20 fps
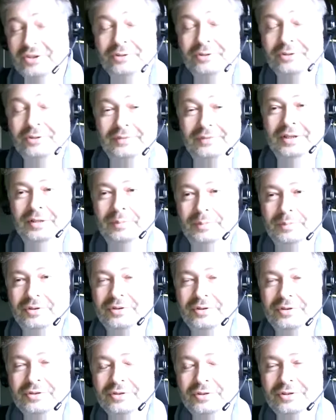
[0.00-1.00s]

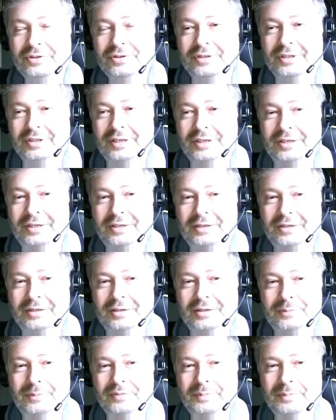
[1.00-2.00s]
developers, and
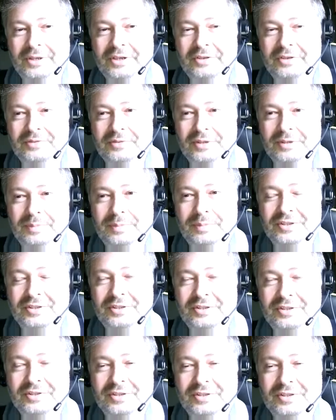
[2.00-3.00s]
we've been in
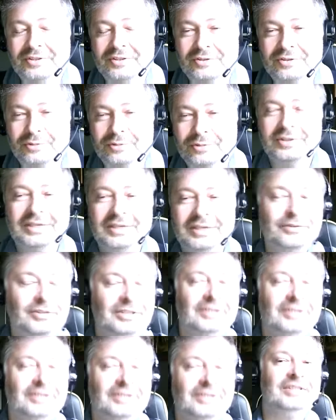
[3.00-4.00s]
business since
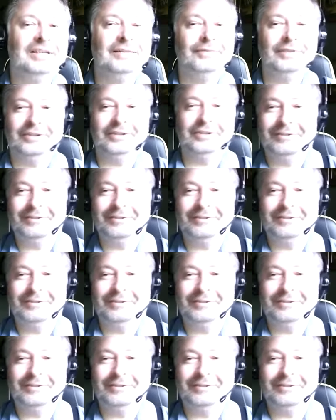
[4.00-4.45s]
2007.